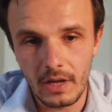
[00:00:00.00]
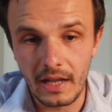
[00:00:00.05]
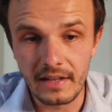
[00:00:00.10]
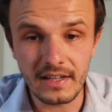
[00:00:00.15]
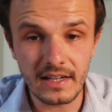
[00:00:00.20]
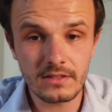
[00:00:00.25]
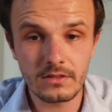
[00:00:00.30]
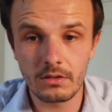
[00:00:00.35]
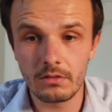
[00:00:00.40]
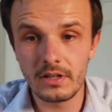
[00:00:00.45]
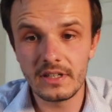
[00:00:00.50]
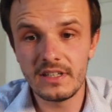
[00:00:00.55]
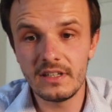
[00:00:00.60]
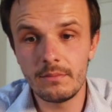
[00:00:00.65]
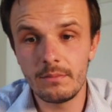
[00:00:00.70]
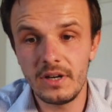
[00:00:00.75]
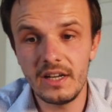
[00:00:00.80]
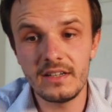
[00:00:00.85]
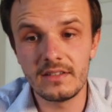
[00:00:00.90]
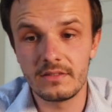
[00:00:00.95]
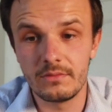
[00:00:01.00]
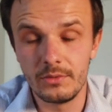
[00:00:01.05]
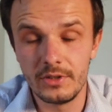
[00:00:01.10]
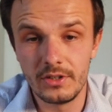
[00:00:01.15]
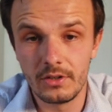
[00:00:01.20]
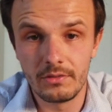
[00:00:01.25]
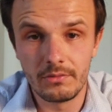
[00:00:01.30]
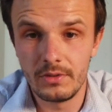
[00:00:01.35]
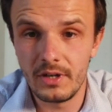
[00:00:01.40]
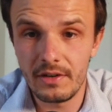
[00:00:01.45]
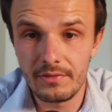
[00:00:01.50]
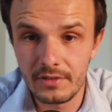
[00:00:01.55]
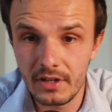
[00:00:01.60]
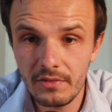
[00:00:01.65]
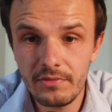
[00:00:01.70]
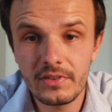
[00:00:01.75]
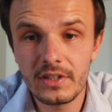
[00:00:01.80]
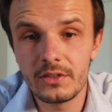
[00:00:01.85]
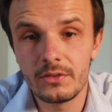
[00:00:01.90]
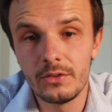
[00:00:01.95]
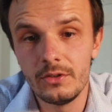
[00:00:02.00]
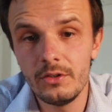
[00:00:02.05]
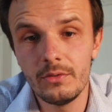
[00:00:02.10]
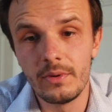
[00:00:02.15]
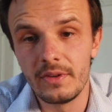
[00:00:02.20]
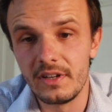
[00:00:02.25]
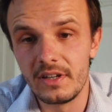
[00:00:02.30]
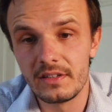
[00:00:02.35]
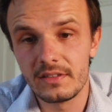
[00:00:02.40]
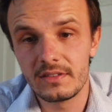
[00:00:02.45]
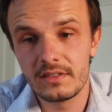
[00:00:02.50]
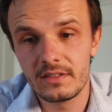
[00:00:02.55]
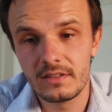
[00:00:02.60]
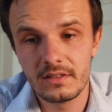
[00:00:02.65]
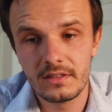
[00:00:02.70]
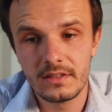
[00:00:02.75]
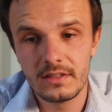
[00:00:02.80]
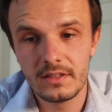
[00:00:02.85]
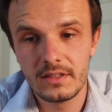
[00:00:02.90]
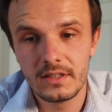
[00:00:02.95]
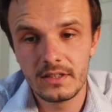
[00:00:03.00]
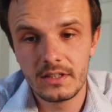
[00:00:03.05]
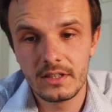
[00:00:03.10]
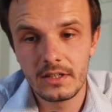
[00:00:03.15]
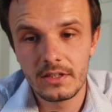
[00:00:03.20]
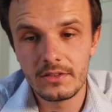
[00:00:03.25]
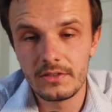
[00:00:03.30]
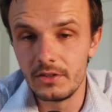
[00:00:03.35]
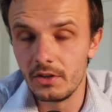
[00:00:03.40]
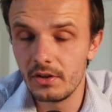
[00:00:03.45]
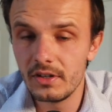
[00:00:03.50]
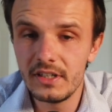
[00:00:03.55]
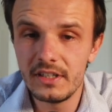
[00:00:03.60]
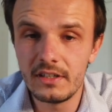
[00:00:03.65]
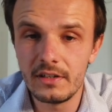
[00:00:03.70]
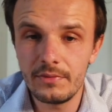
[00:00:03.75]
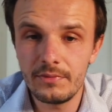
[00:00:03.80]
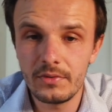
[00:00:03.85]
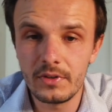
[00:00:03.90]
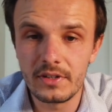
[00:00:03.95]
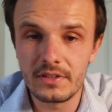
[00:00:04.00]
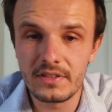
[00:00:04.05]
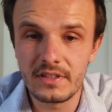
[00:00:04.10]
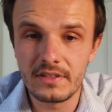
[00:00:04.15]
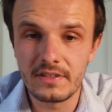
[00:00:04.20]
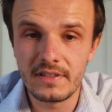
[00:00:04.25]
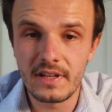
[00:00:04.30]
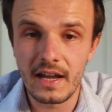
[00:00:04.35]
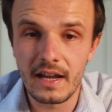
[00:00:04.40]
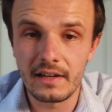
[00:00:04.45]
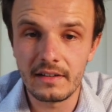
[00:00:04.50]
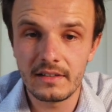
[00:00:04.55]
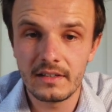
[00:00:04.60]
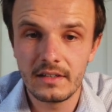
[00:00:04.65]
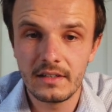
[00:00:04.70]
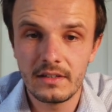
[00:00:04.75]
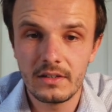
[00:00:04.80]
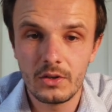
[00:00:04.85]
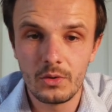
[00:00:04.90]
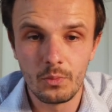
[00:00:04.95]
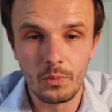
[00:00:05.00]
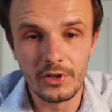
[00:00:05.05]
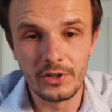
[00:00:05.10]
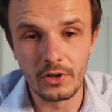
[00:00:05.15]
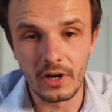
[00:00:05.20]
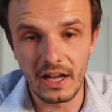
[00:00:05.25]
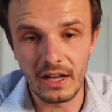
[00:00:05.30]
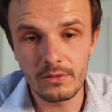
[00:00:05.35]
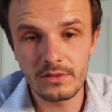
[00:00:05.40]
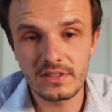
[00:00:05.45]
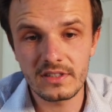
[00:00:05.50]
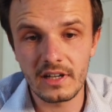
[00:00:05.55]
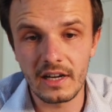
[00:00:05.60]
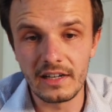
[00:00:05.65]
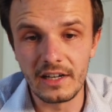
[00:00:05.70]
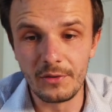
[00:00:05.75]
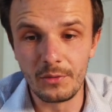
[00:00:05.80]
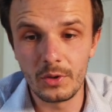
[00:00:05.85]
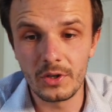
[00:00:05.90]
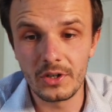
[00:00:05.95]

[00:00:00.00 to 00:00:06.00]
And that's already in place. We have nothing to do with this. The only difference is that when you're outside, it